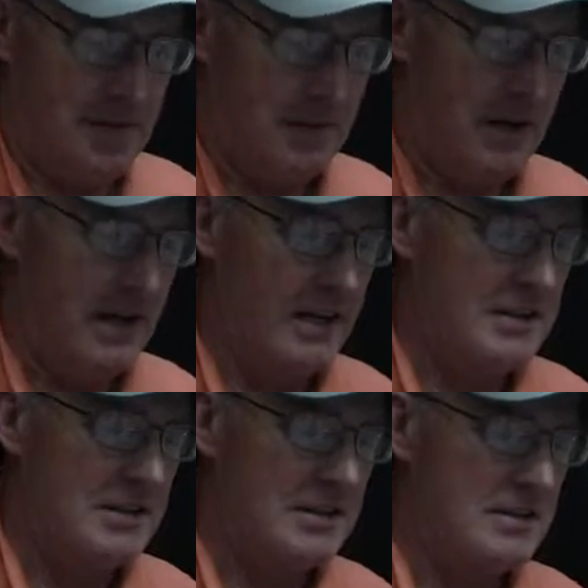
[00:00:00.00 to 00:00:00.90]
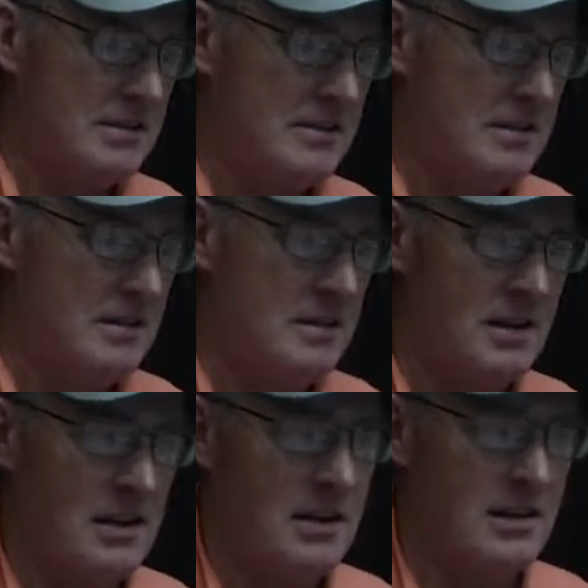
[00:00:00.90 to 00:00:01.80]
it really is
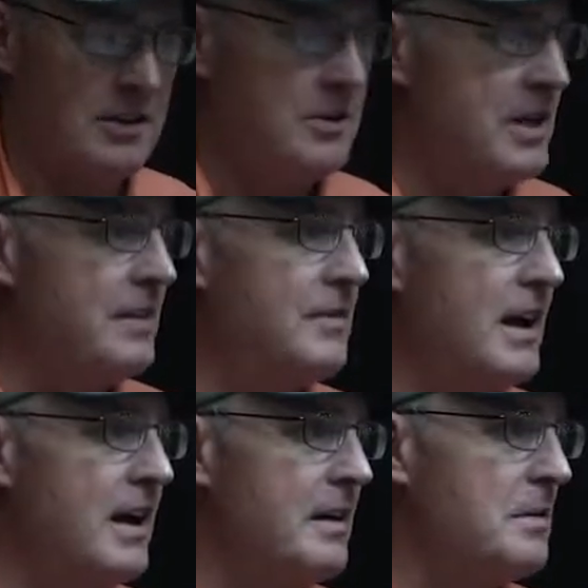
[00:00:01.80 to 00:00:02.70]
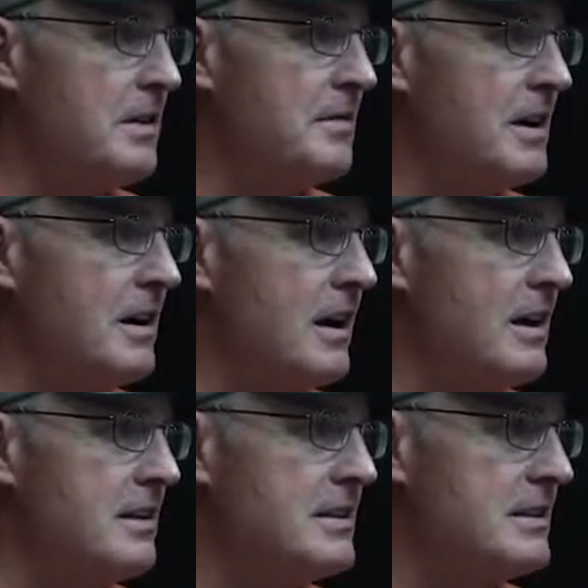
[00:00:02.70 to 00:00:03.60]
a unique fly, one of a
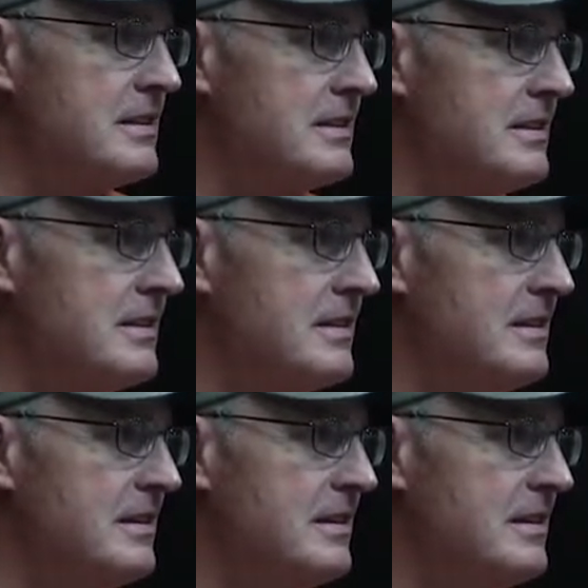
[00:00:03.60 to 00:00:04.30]
kind, since